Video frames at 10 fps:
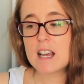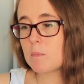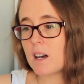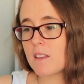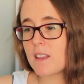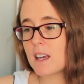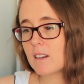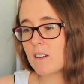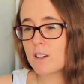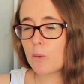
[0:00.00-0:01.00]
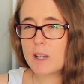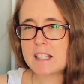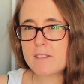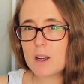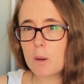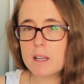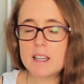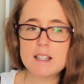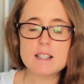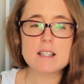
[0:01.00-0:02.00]
but they're kind of wintry
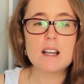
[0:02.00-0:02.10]
hobbies.